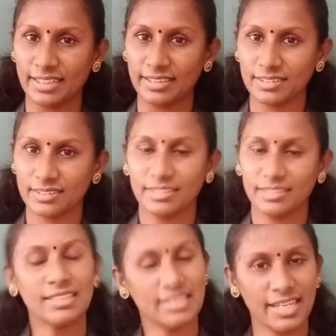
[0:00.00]

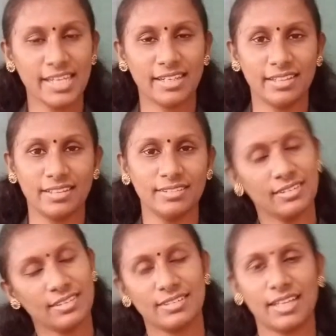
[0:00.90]
then, take care.
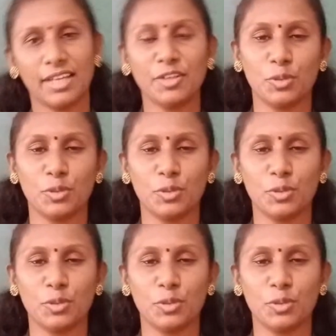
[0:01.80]
Thank